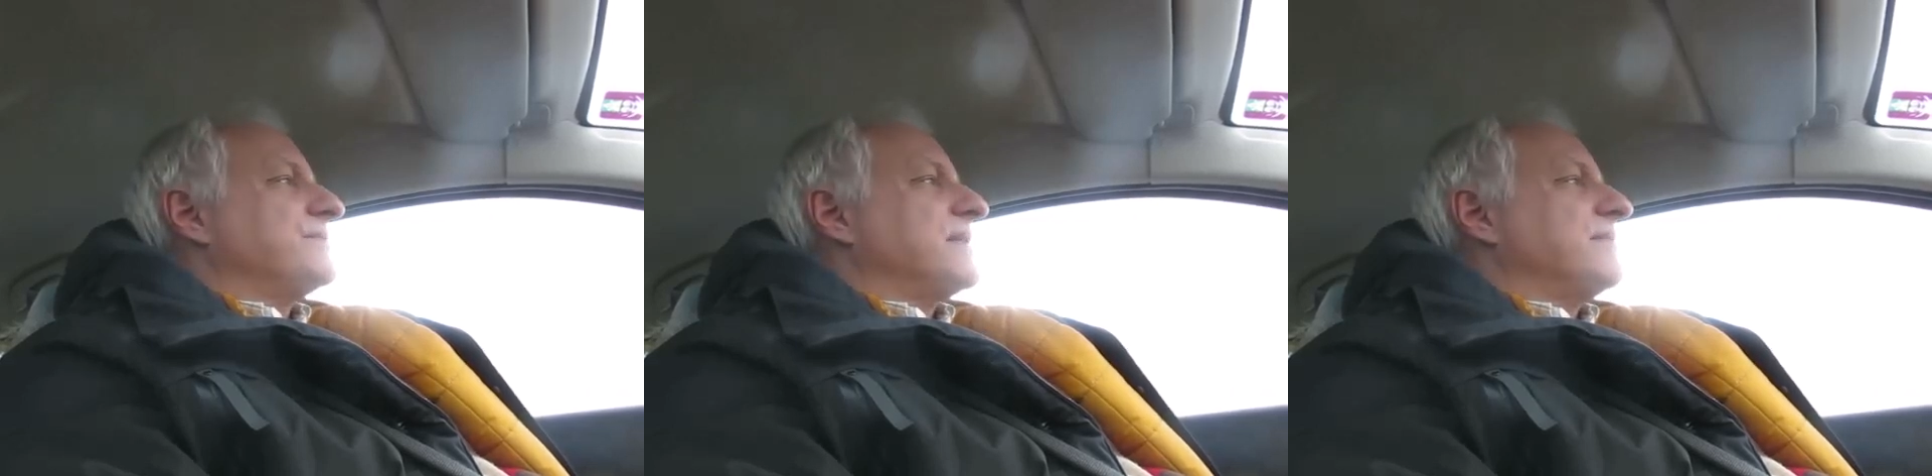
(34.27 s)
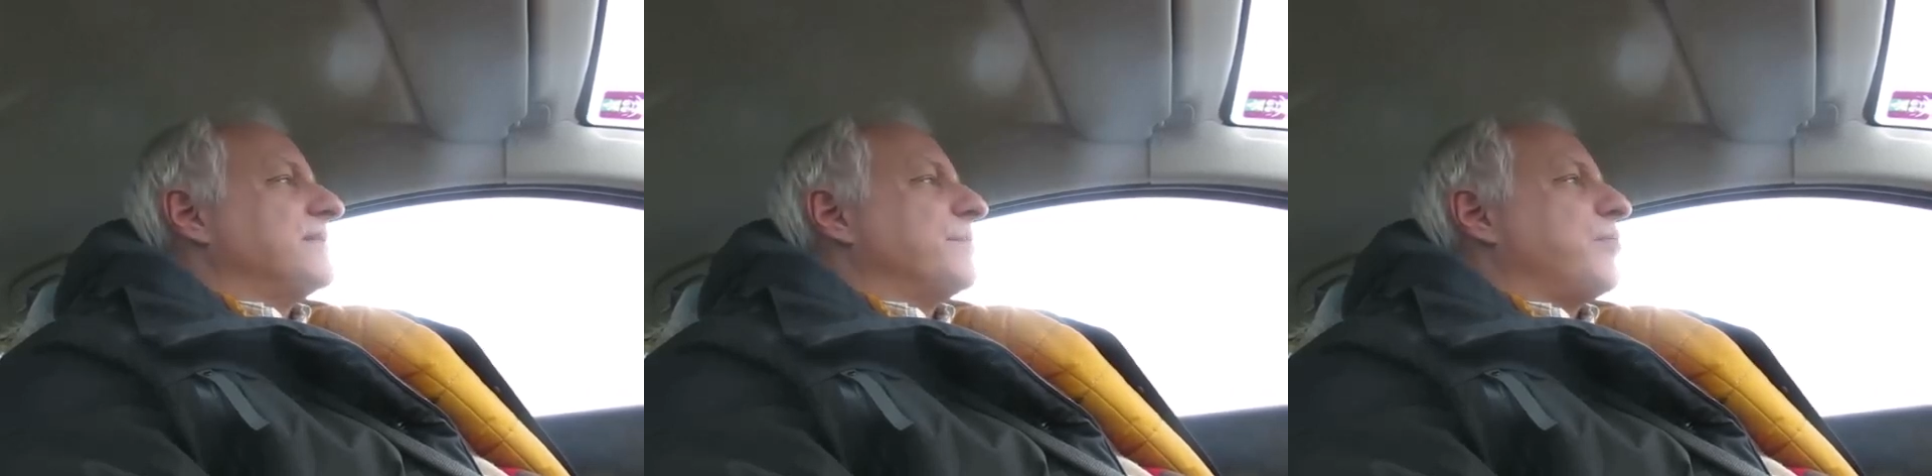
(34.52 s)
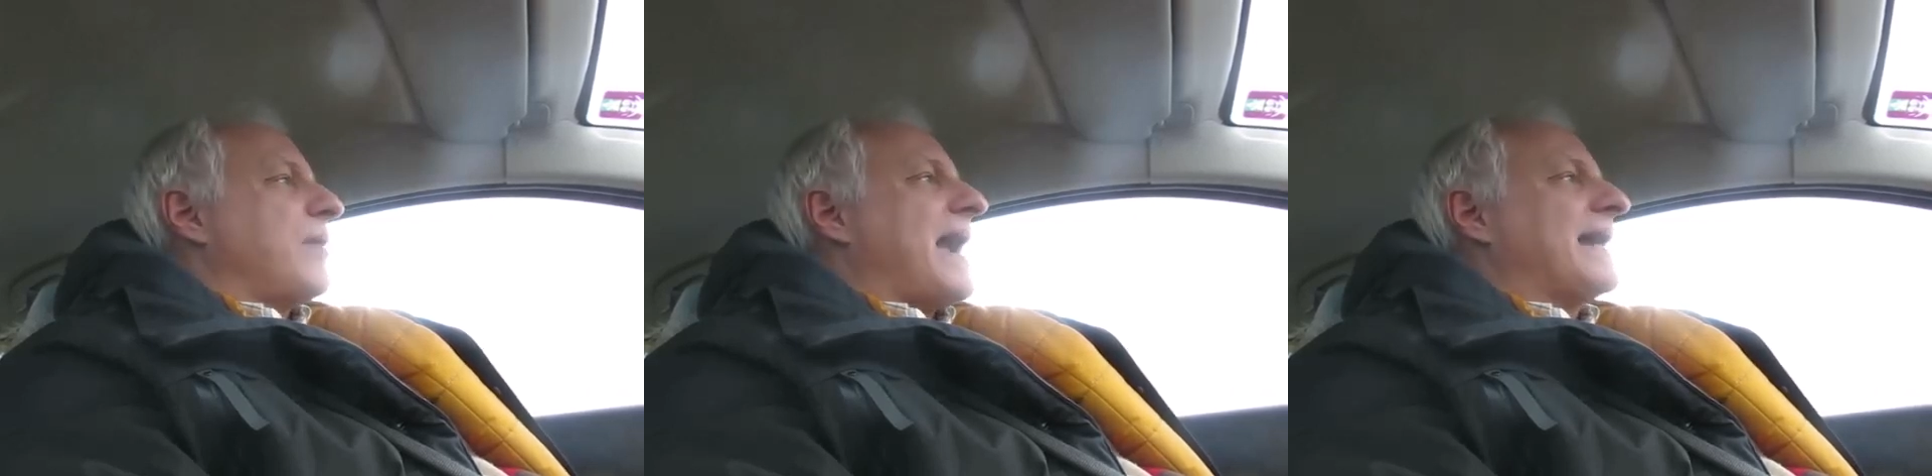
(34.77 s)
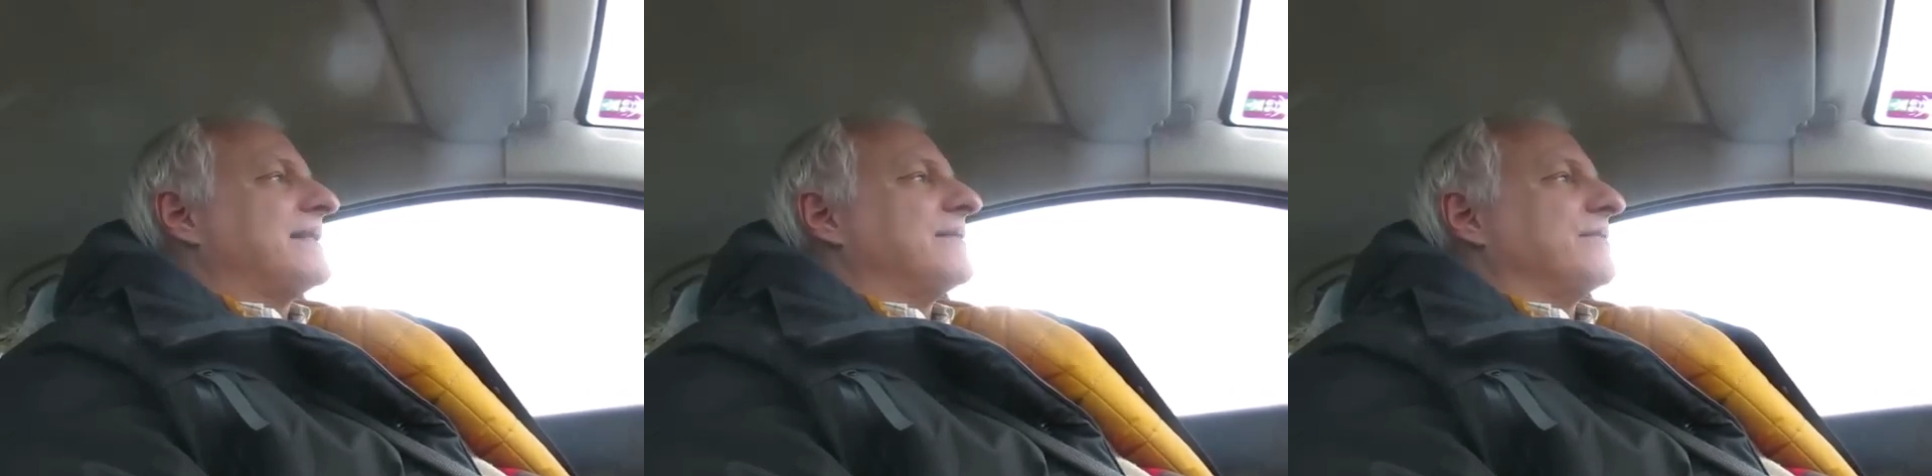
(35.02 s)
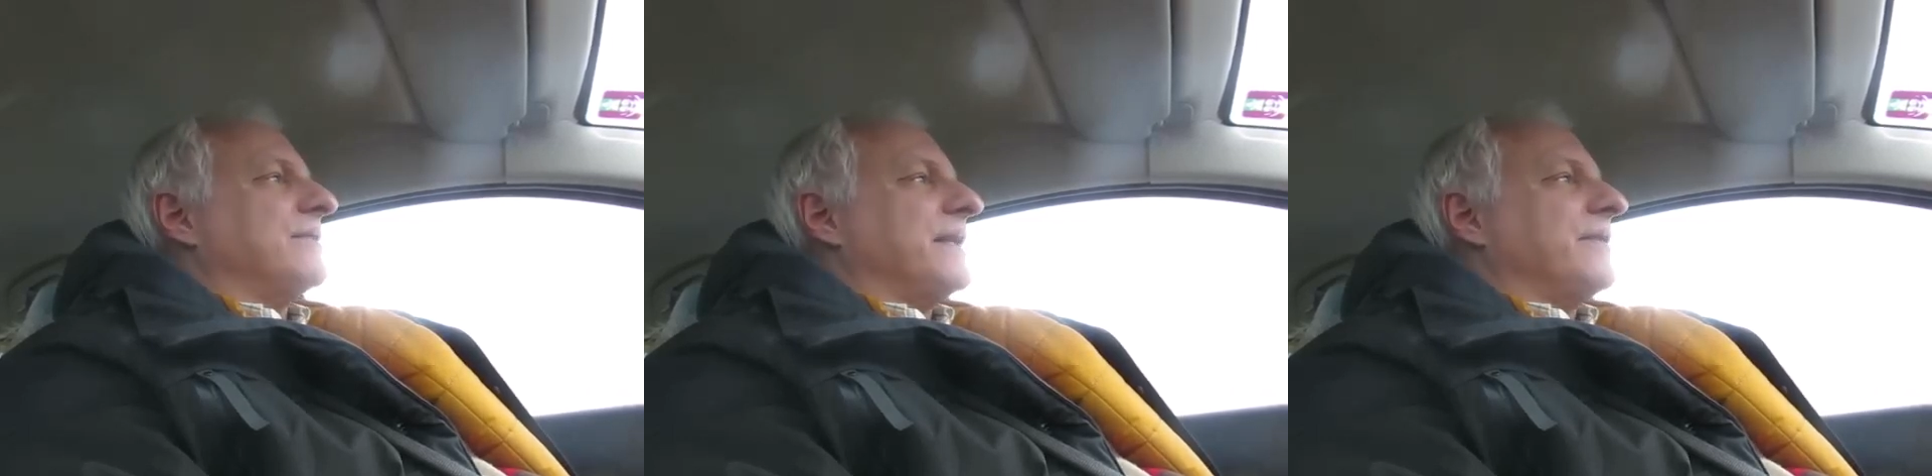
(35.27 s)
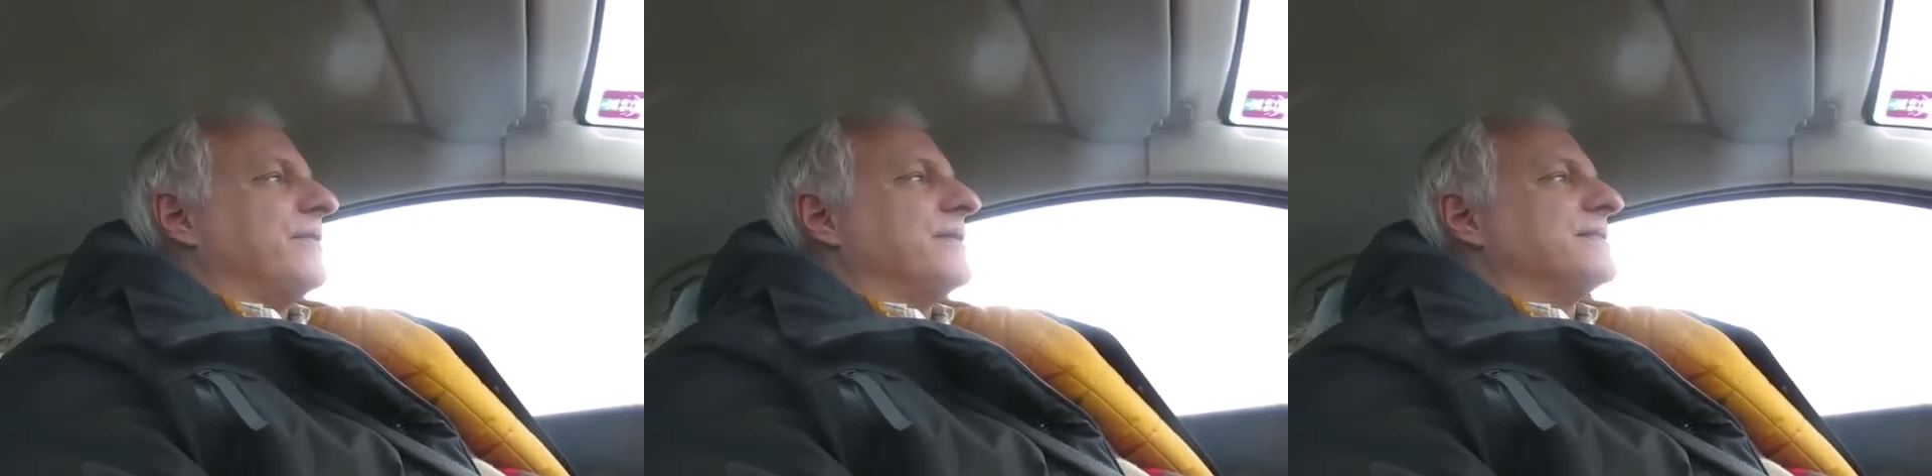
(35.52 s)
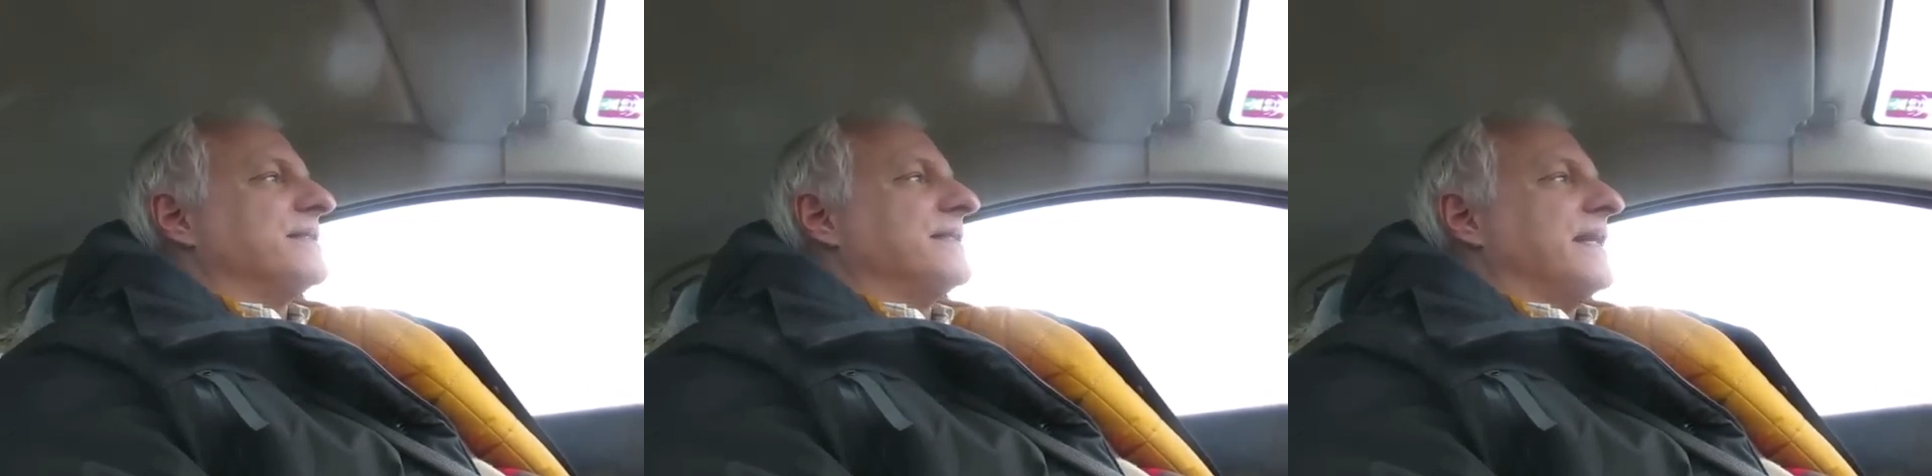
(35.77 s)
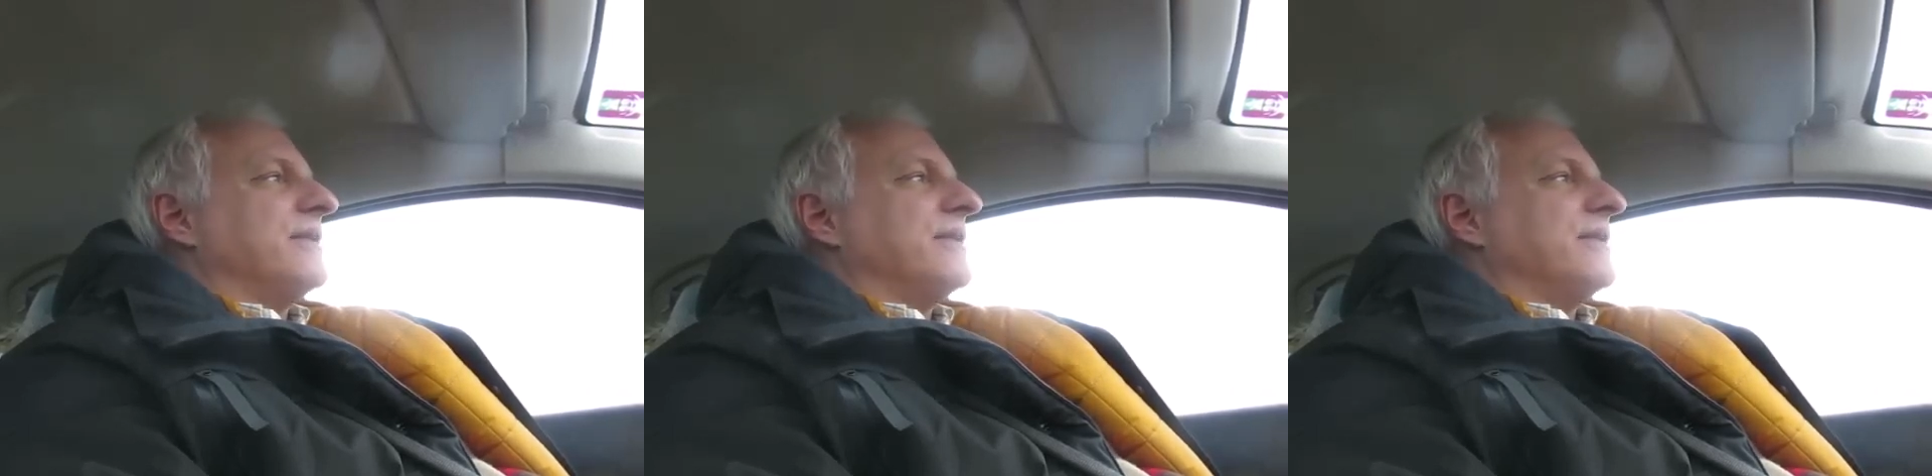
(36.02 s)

some of the practical areas that